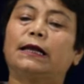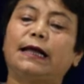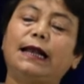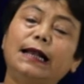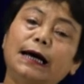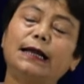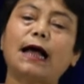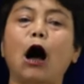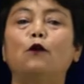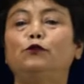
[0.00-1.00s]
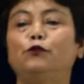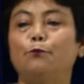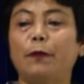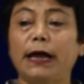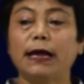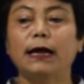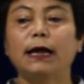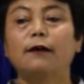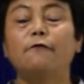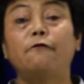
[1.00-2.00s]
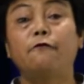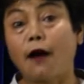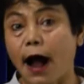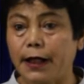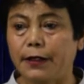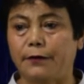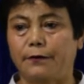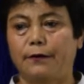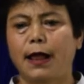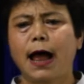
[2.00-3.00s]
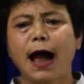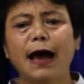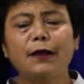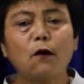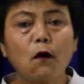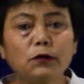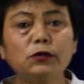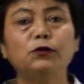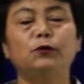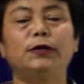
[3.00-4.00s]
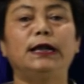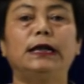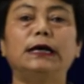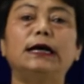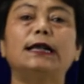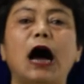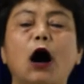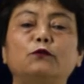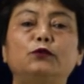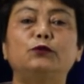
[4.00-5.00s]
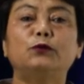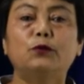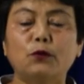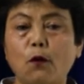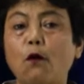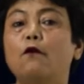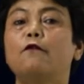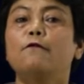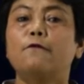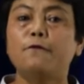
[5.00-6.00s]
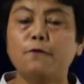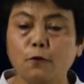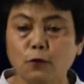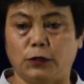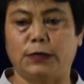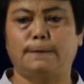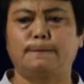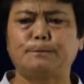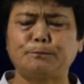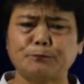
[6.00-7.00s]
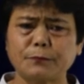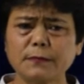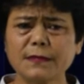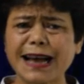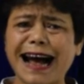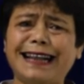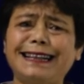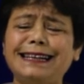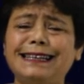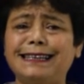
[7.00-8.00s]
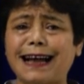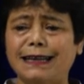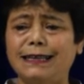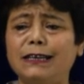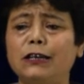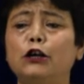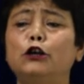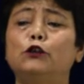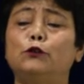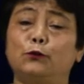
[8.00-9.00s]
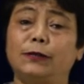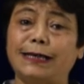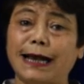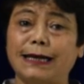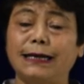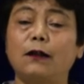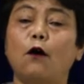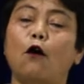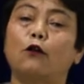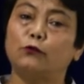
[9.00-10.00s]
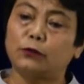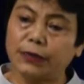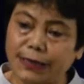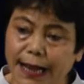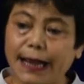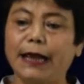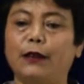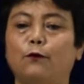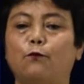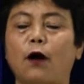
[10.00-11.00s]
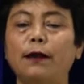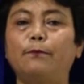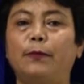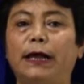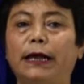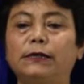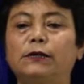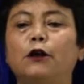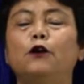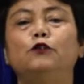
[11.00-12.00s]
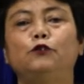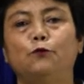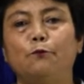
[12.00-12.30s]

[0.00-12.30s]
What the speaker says: they learn how to make fire, and also they learn how to grow food. And they started to settle or to stay in one place to